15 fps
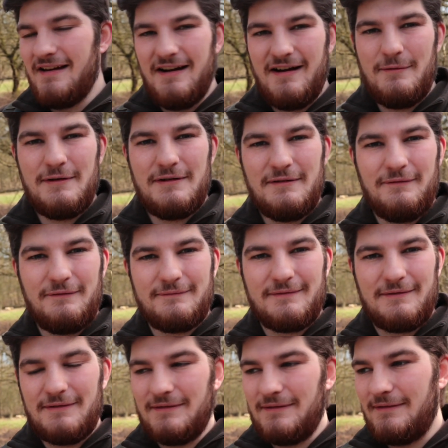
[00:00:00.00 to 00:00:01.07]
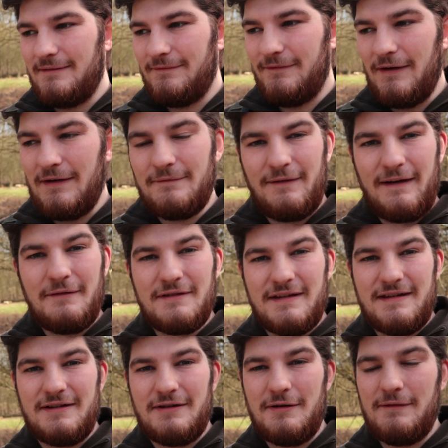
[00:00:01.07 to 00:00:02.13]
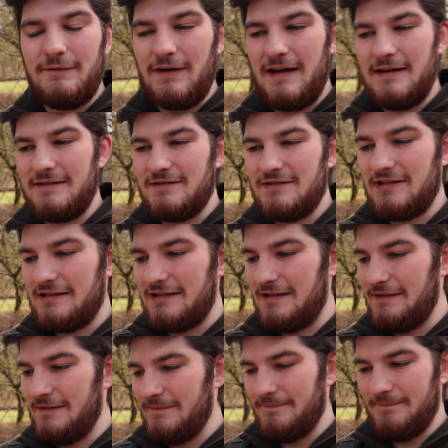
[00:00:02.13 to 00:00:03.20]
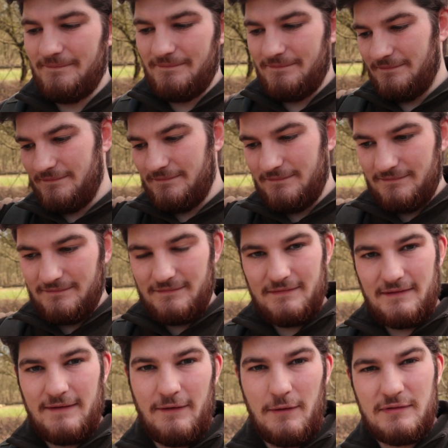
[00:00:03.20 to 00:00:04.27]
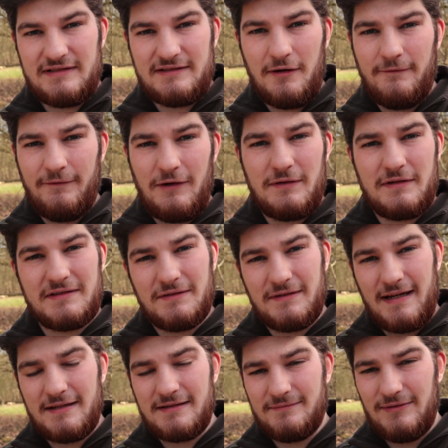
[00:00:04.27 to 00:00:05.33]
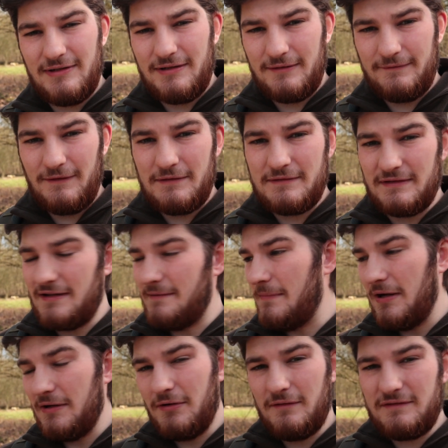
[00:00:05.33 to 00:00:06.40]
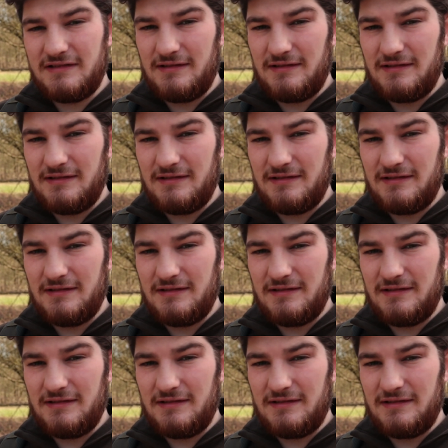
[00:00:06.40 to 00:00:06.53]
I wouldn't have found it, you know, if I hadn't just... If I was so focused on getting some really good photos, I might not have